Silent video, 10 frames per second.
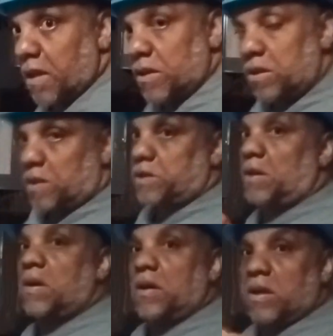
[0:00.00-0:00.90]
You can
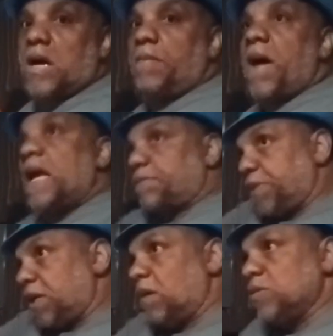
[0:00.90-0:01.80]
turn it, look up back,
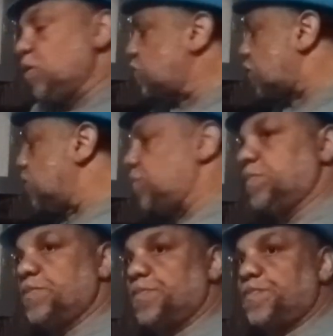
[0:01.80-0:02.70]
put it on YouTube.
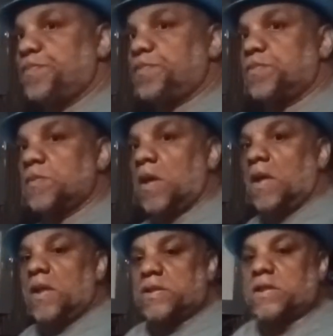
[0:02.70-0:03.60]

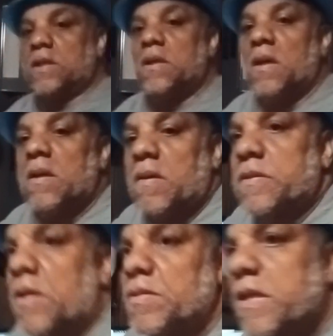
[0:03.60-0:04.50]
See, turn the